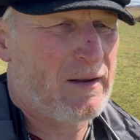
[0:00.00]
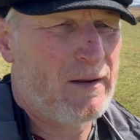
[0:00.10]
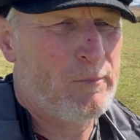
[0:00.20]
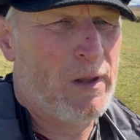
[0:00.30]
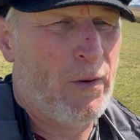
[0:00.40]

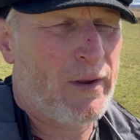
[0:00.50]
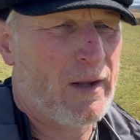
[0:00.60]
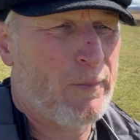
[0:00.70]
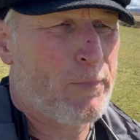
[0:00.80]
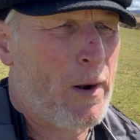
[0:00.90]
blowing
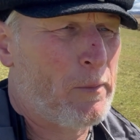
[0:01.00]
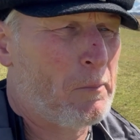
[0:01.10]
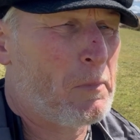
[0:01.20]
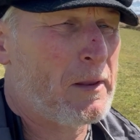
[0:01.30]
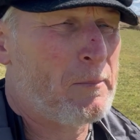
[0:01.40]
at
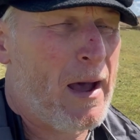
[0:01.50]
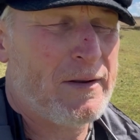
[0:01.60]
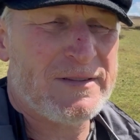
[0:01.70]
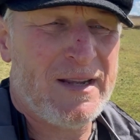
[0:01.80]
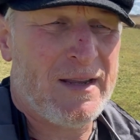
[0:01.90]
probably about
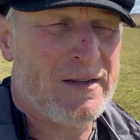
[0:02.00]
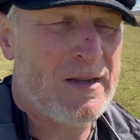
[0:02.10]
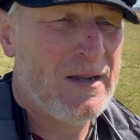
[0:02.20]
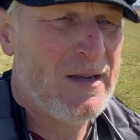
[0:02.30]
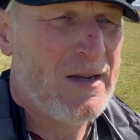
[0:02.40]
10
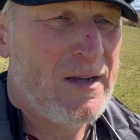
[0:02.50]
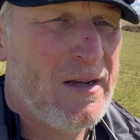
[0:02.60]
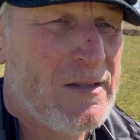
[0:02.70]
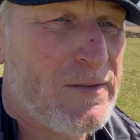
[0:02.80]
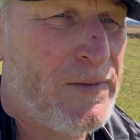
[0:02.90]

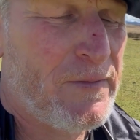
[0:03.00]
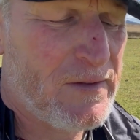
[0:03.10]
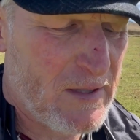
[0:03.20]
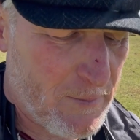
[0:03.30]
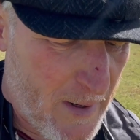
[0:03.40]
to
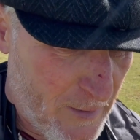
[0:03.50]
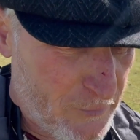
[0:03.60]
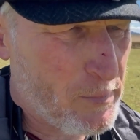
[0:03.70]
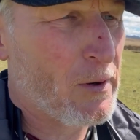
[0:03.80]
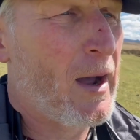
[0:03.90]
15 miles
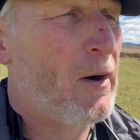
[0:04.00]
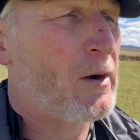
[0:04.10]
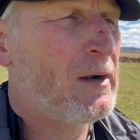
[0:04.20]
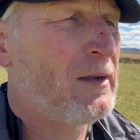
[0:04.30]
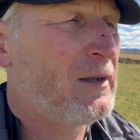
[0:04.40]
per hour.
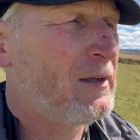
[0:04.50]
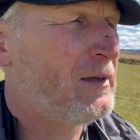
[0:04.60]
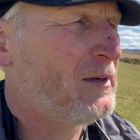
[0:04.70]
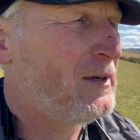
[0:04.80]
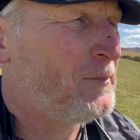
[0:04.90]

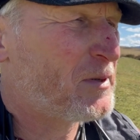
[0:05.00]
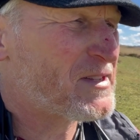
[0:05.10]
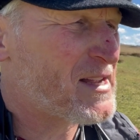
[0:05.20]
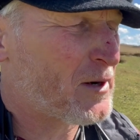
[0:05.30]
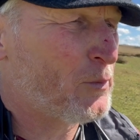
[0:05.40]
But it's
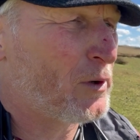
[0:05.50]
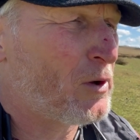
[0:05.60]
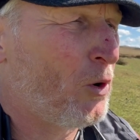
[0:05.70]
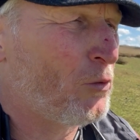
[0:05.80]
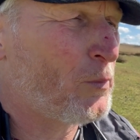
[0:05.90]
not a real
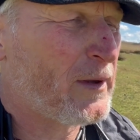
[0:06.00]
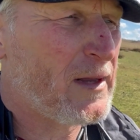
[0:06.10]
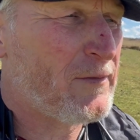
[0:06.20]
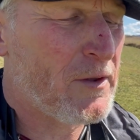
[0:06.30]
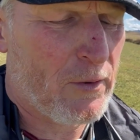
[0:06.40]
cold wind,
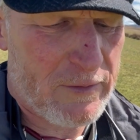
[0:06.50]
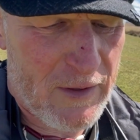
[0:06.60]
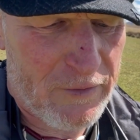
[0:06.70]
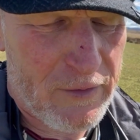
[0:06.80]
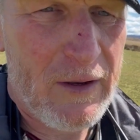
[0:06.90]
even though it
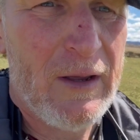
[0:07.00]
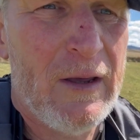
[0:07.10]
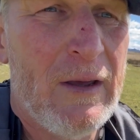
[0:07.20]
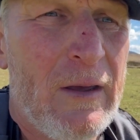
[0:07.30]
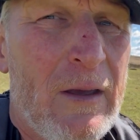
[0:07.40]
does
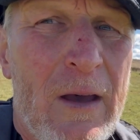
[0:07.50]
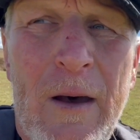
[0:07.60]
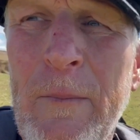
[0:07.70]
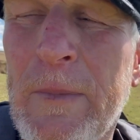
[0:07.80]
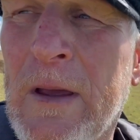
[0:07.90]

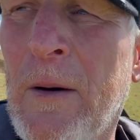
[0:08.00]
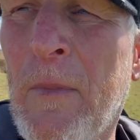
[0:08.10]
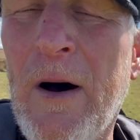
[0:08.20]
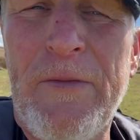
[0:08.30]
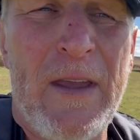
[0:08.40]
come
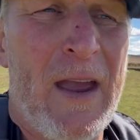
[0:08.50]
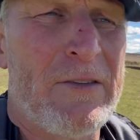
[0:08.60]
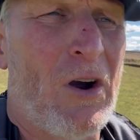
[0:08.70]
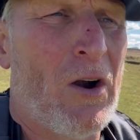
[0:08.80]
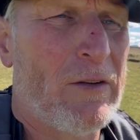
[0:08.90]
off the
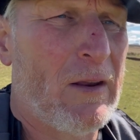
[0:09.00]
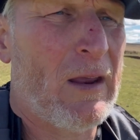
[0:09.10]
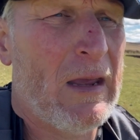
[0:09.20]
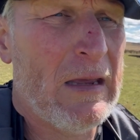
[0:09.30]
Antarctic